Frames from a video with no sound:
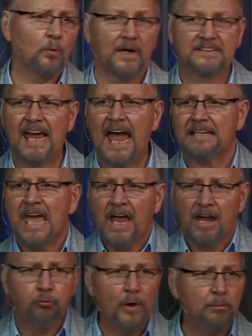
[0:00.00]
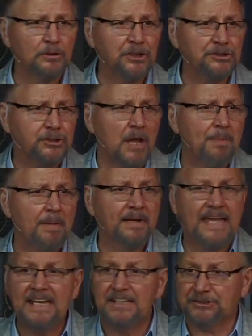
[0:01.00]
we're attacked, if we would just simply
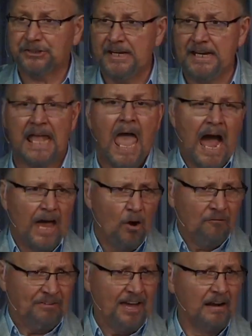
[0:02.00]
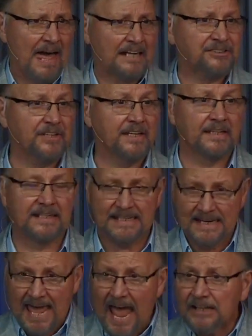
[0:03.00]
begin to sing, I don't feel like singing. He
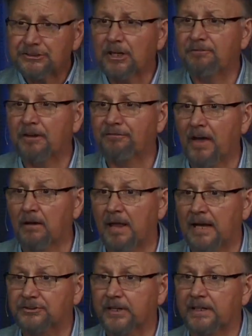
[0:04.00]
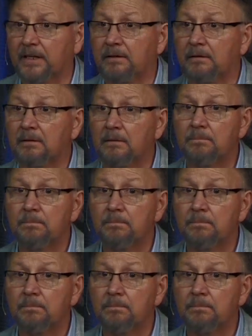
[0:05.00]
didn't ask if you felt like singing.